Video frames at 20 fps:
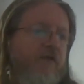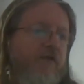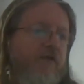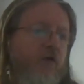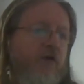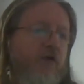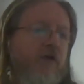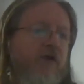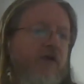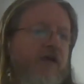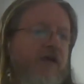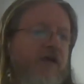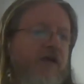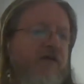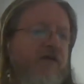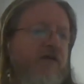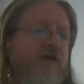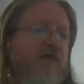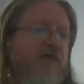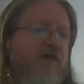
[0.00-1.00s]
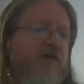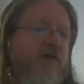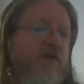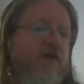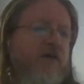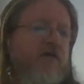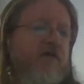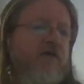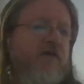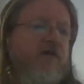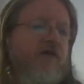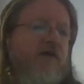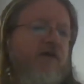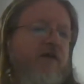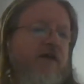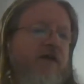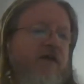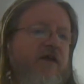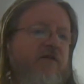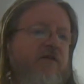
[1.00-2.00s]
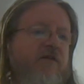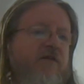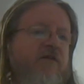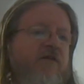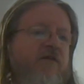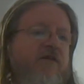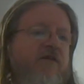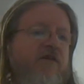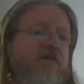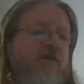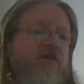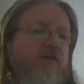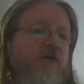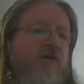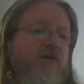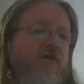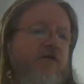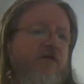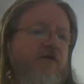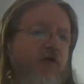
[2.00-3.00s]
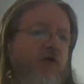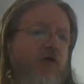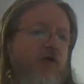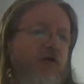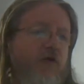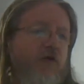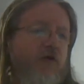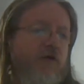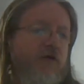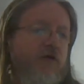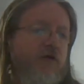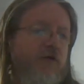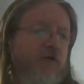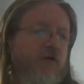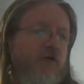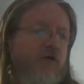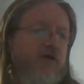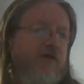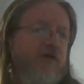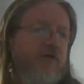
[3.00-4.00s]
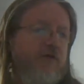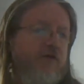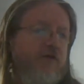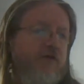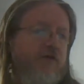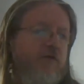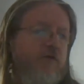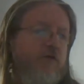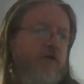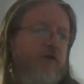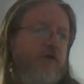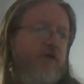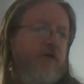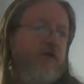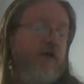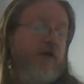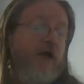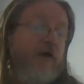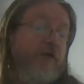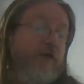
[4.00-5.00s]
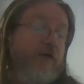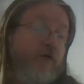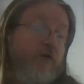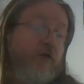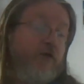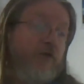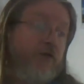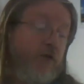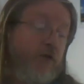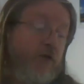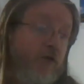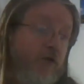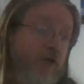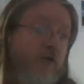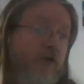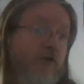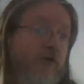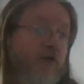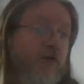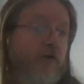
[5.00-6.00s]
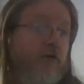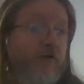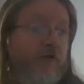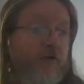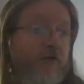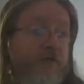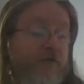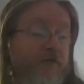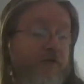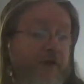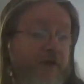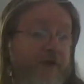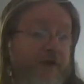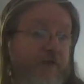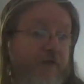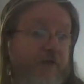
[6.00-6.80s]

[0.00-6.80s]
for all the ATS units and for all also either control or flight